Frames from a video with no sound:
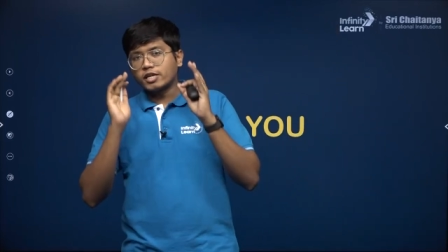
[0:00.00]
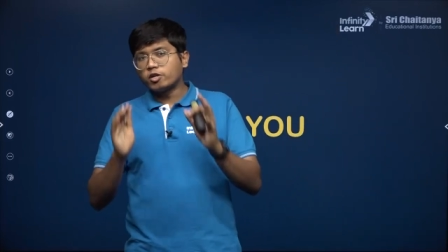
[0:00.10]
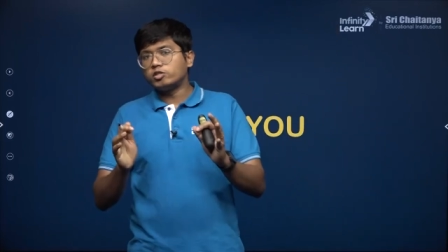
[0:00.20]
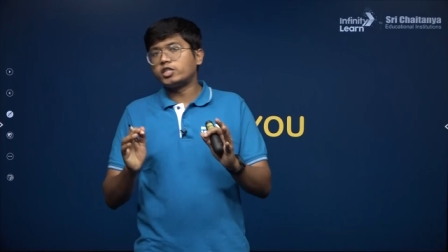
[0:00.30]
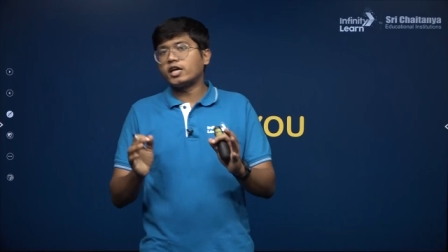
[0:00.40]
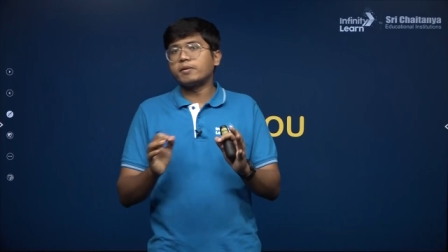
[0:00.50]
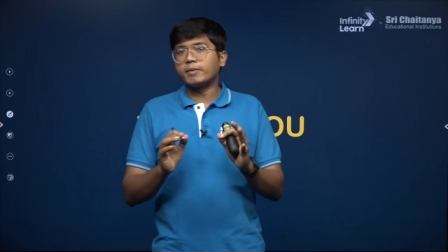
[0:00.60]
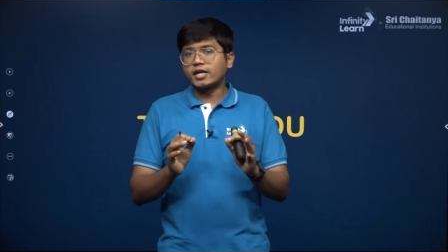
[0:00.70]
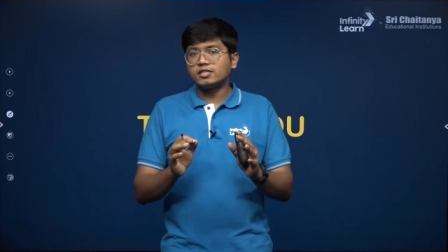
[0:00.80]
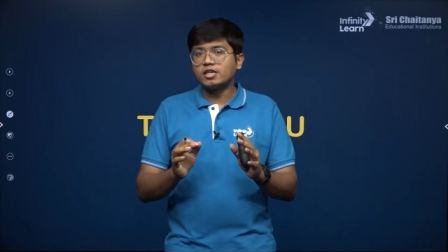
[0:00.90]
in your JEE
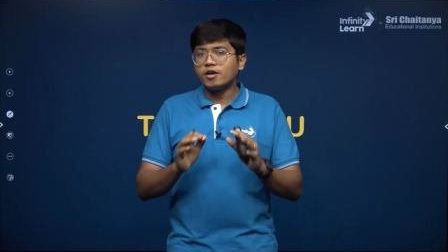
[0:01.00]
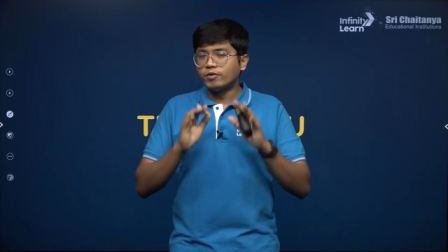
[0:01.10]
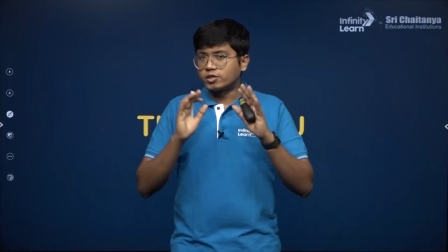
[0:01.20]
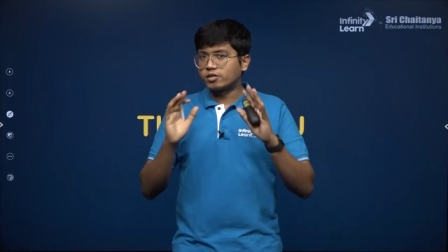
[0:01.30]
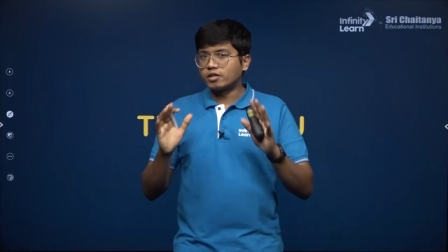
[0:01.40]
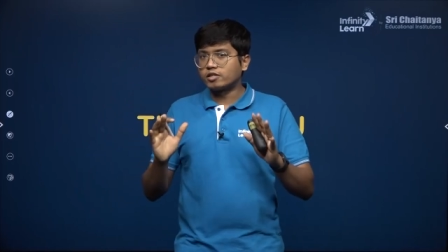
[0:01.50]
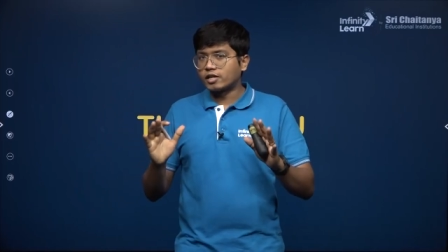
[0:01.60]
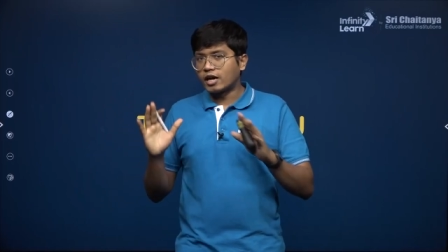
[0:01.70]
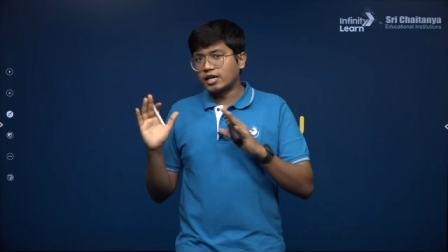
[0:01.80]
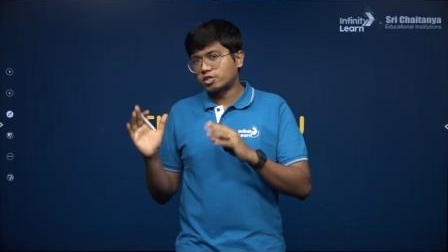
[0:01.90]
mains with
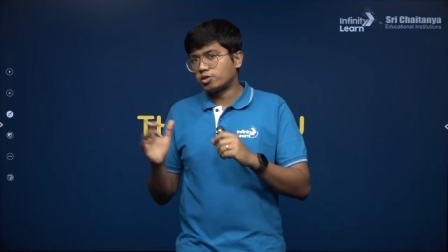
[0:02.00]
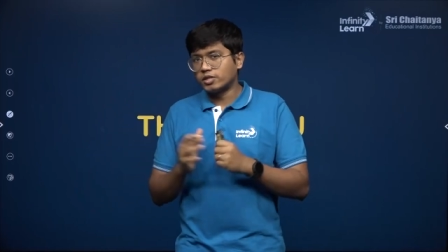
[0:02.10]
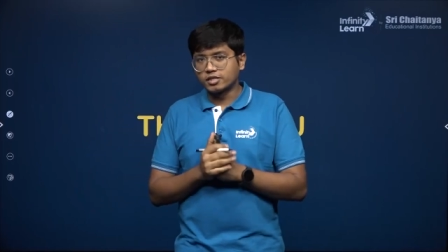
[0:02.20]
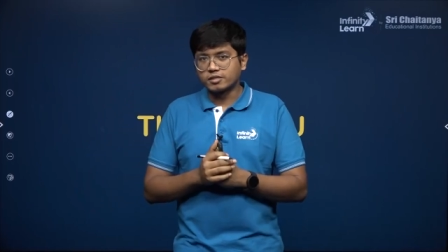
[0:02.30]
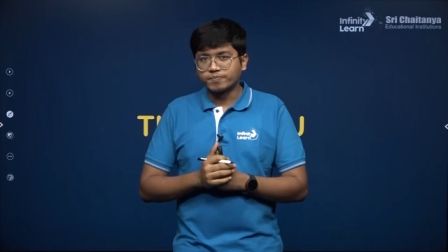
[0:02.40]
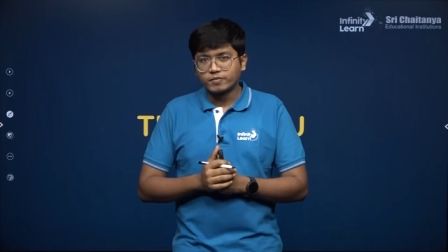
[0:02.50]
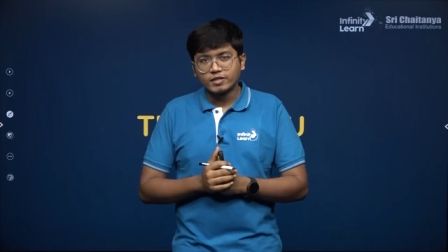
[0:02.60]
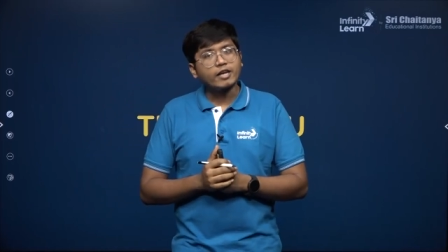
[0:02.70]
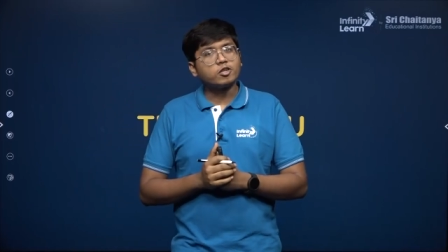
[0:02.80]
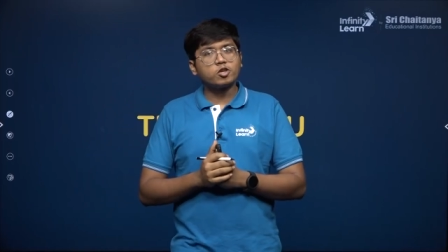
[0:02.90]
regards to this.
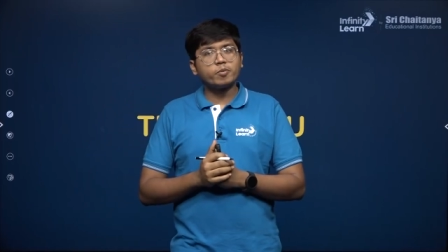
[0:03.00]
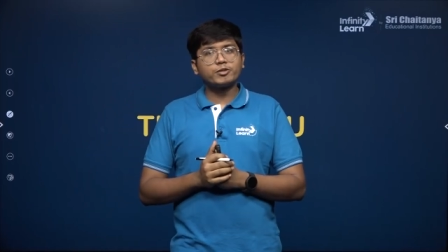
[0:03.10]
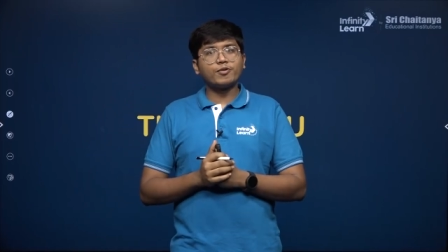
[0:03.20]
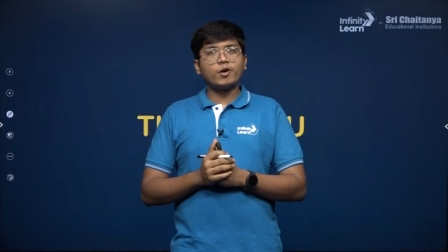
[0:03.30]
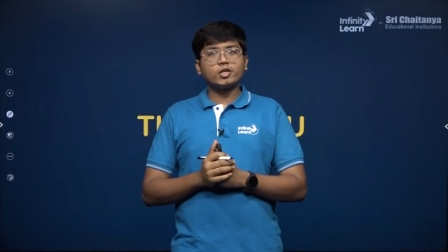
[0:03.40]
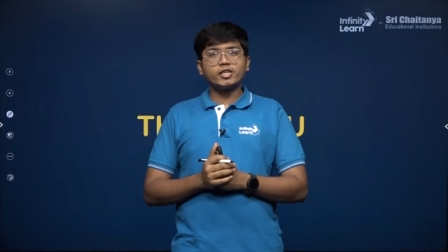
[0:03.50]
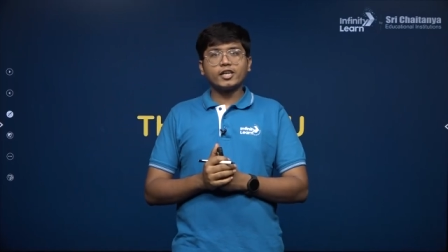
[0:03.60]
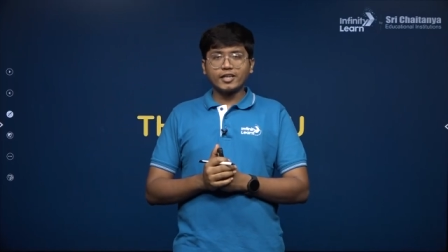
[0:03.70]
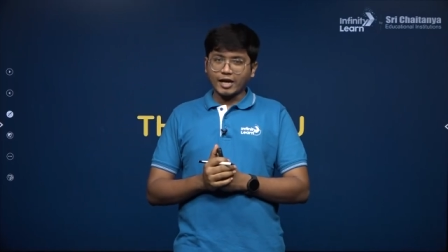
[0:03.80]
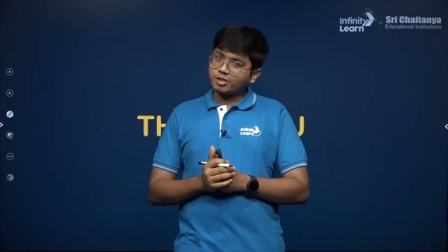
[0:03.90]
Thank you so much for
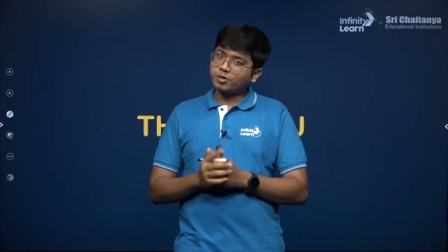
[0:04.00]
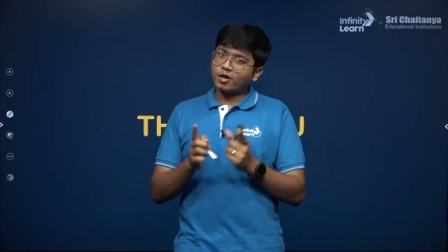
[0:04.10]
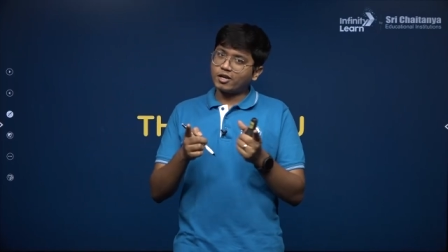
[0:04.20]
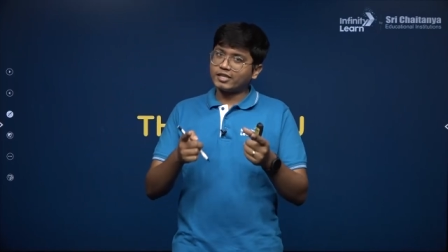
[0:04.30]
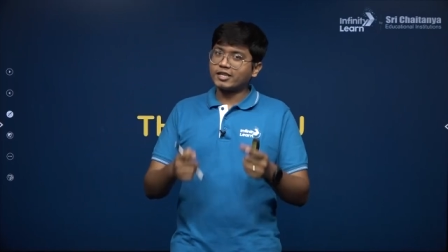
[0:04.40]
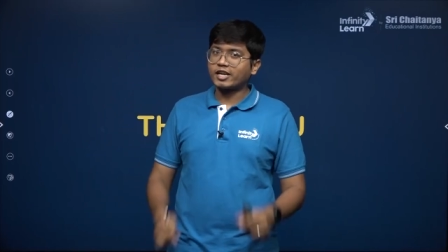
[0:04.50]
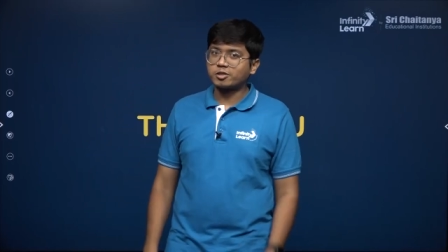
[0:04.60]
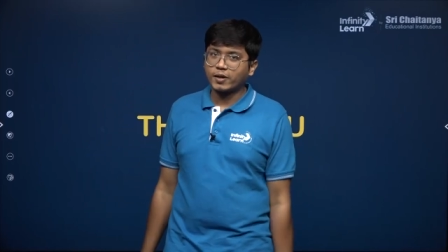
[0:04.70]
watching. Catch you all in the next